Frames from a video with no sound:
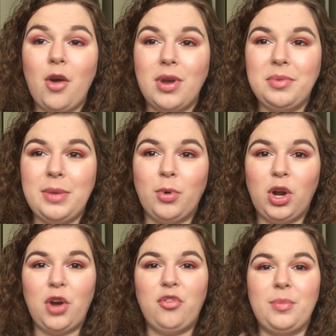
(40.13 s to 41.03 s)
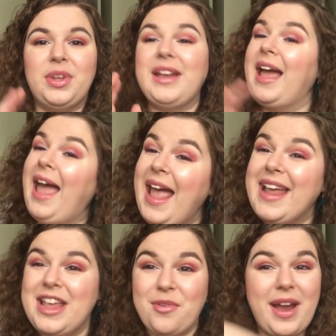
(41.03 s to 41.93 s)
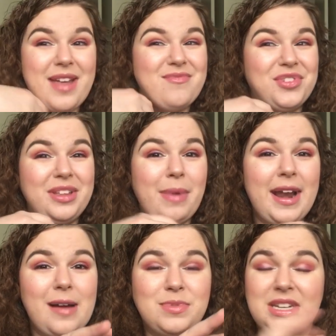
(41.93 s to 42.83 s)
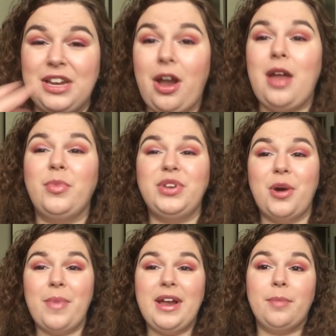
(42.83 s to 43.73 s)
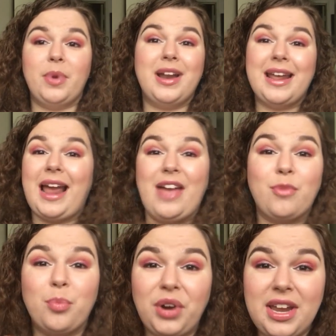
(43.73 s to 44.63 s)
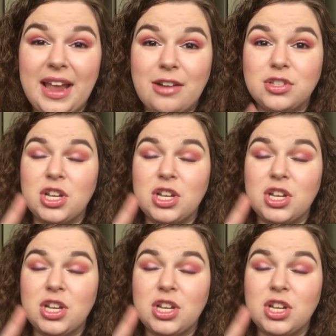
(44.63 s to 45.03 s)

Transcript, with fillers: when people go from like, hey, here I am fully made up to here I am with no makeup on and I have a breakout.